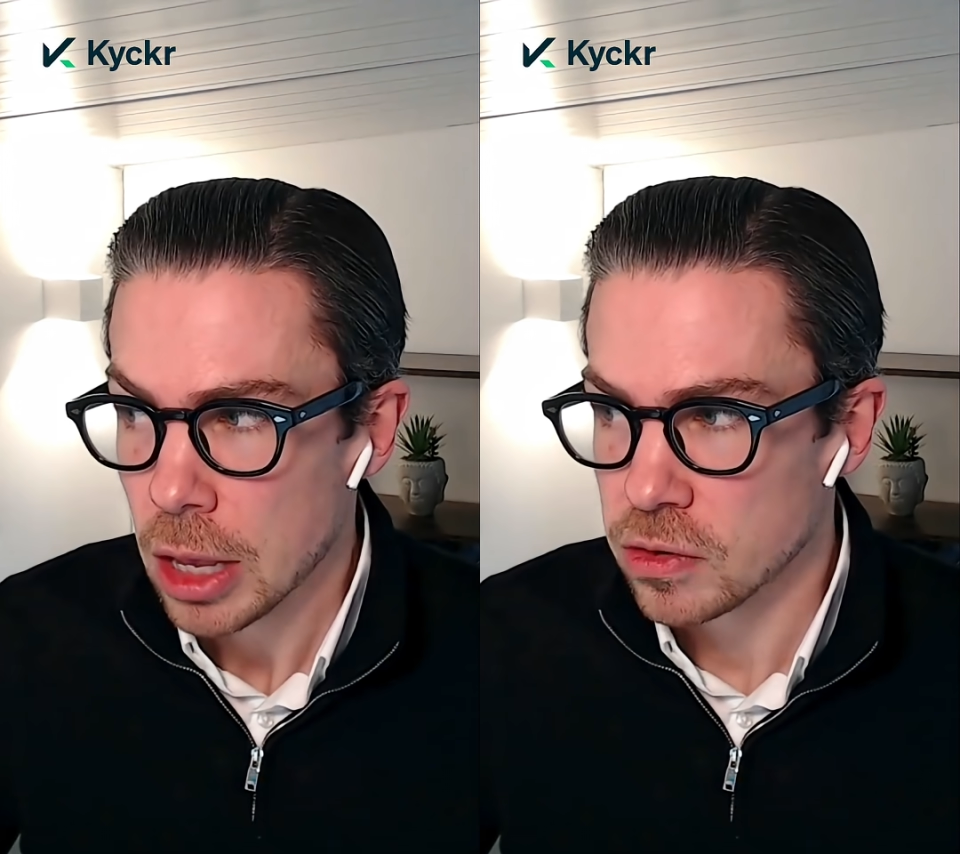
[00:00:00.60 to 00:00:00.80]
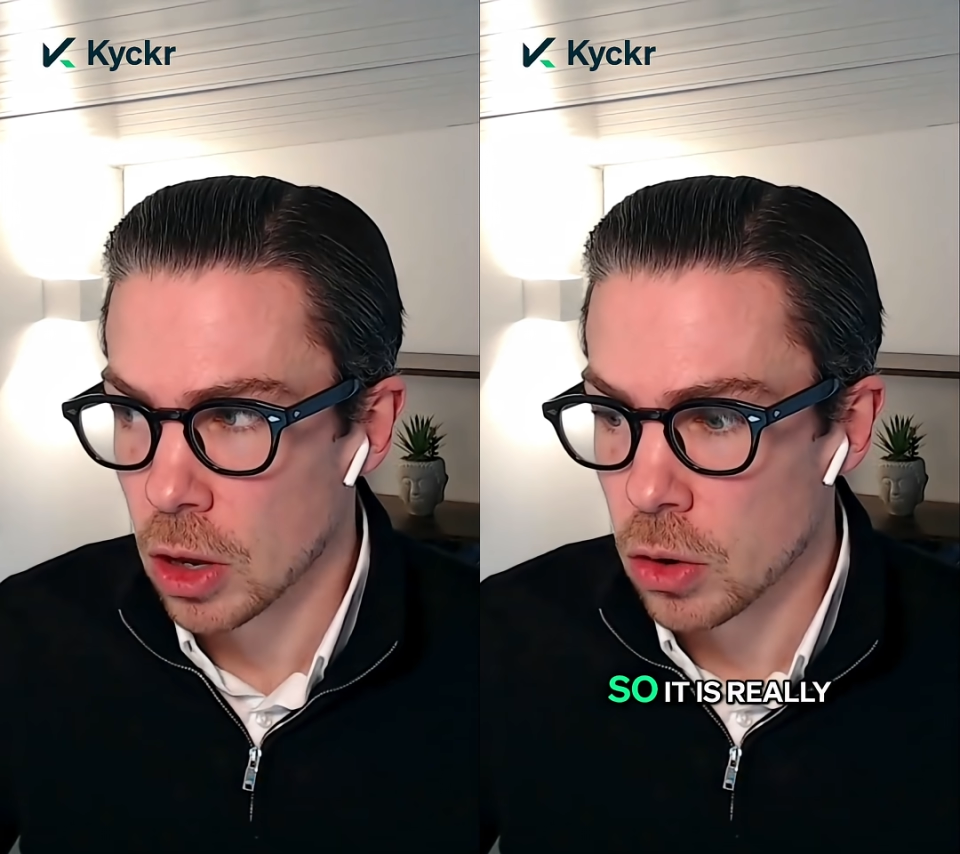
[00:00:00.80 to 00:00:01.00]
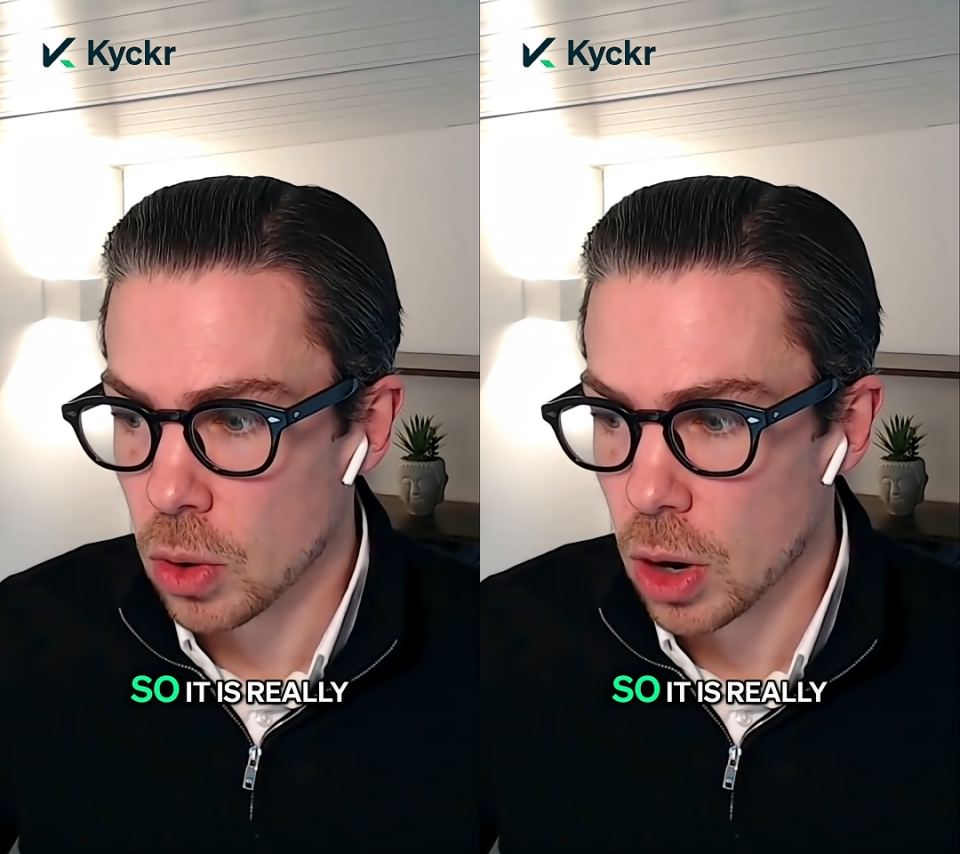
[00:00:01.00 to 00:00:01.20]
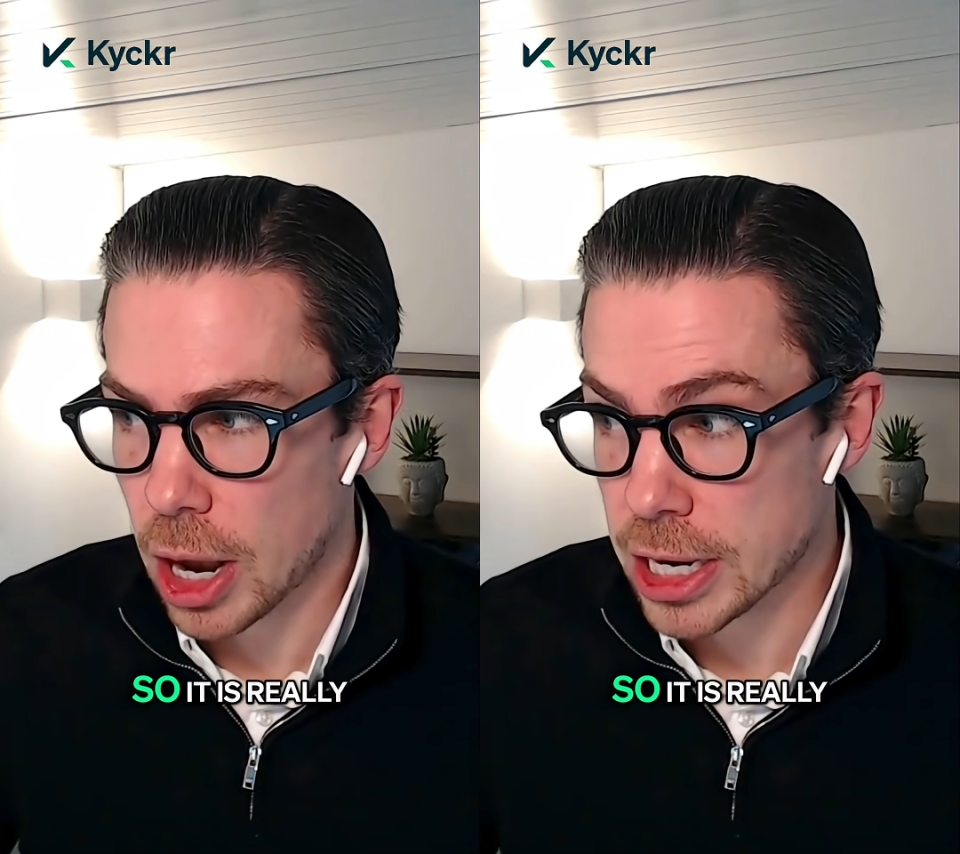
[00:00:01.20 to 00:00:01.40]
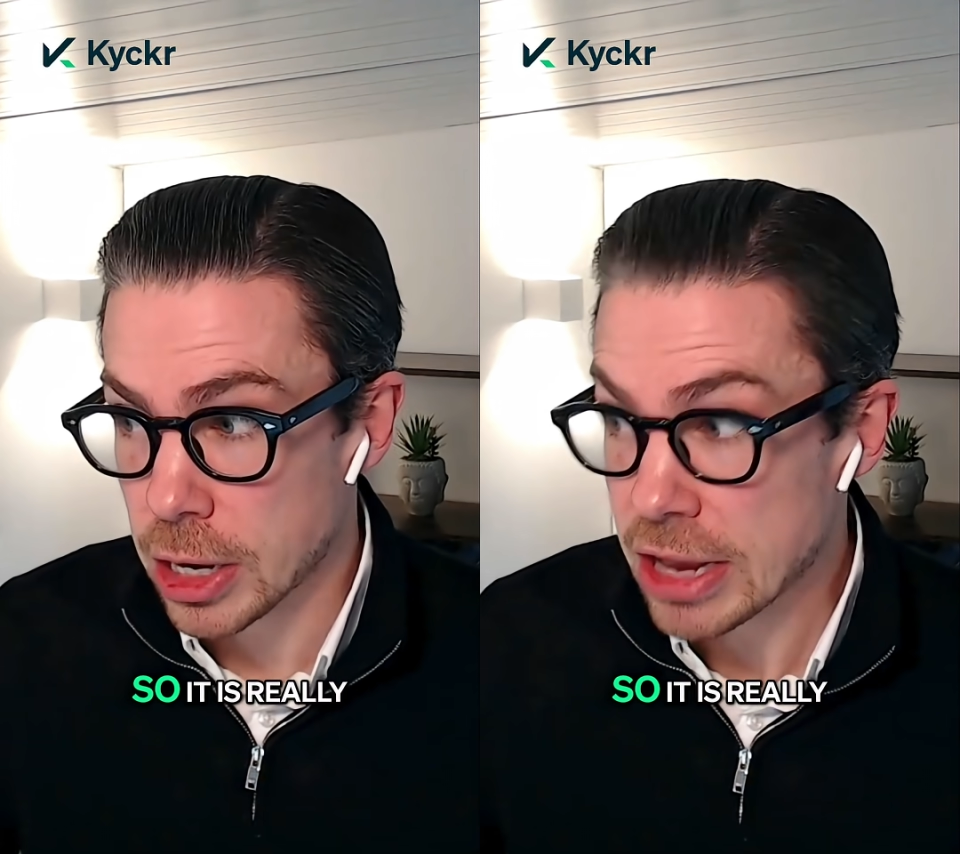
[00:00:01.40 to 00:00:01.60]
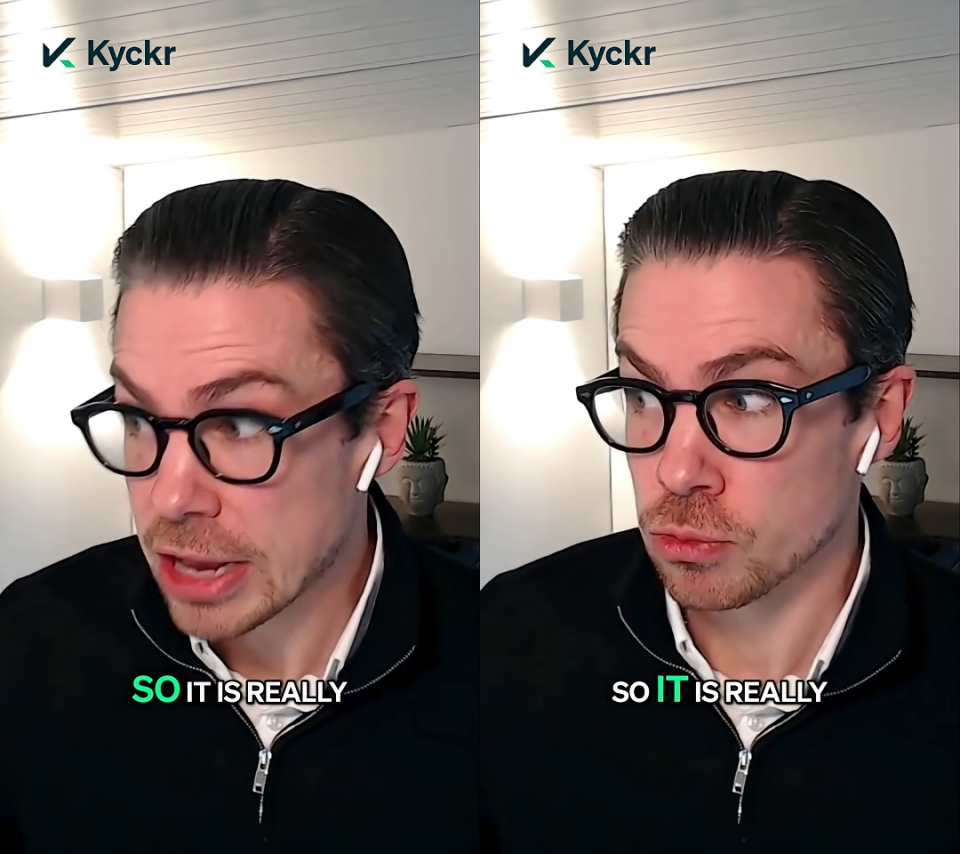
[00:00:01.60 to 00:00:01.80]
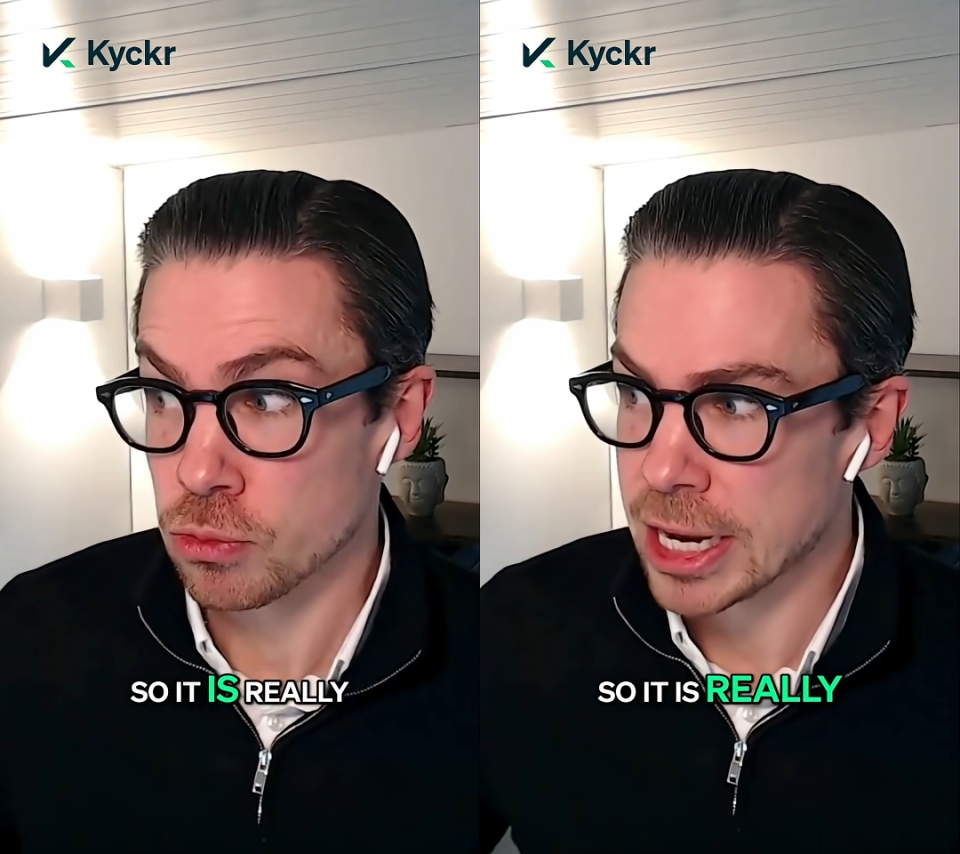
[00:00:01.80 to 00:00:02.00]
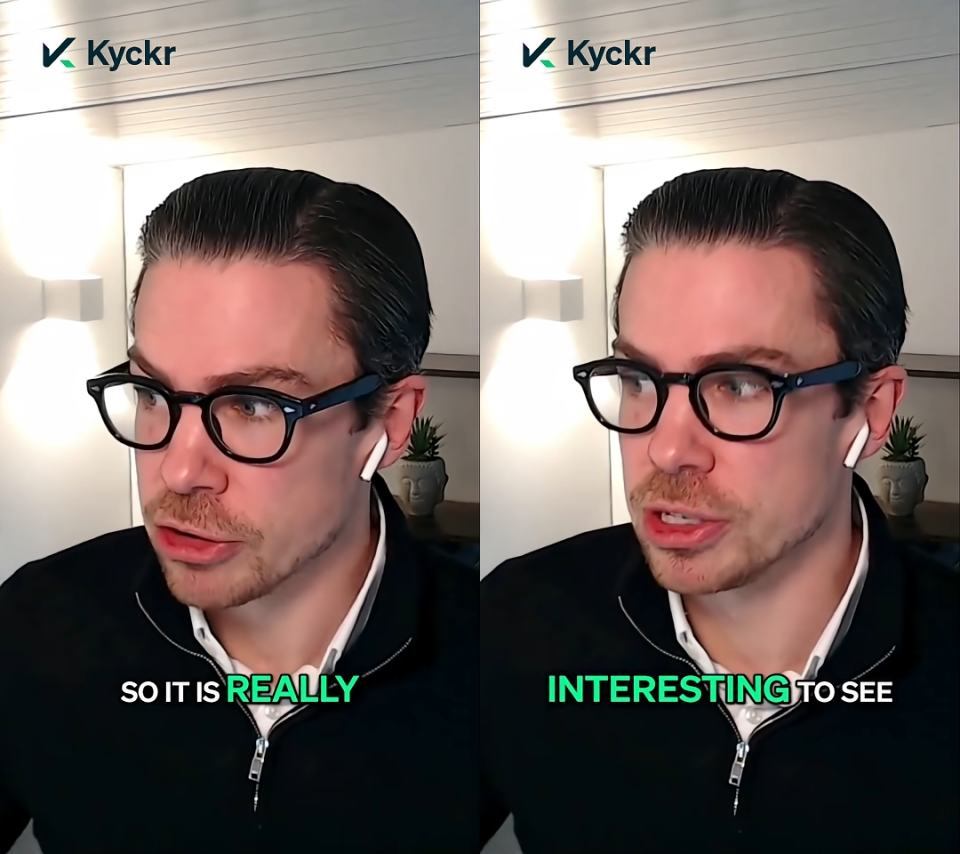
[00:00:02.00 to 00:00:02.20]
So, you know, it is
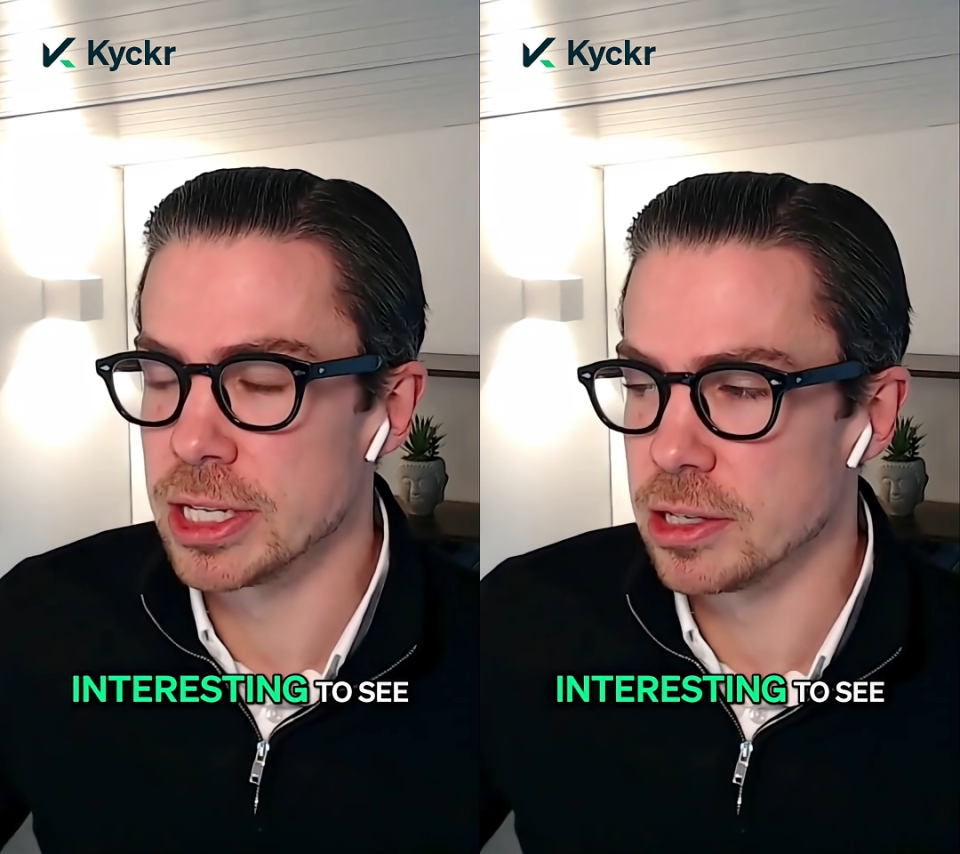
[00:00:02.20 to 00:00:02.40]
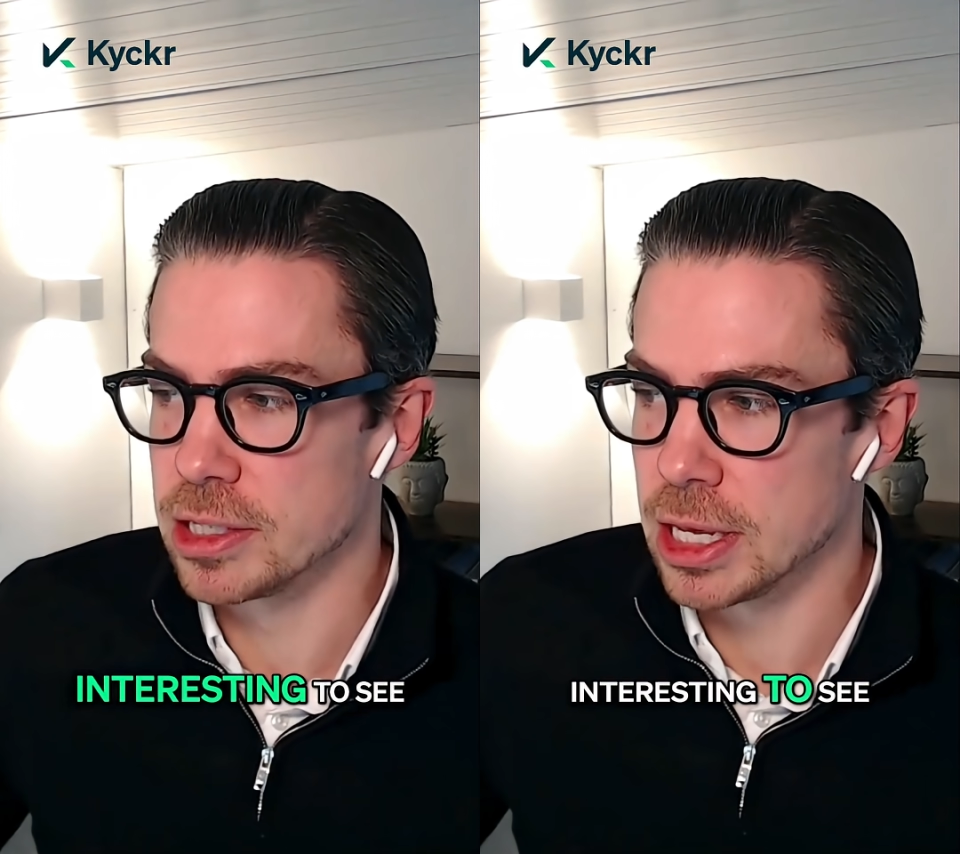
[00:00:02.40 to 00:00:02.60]
really interesting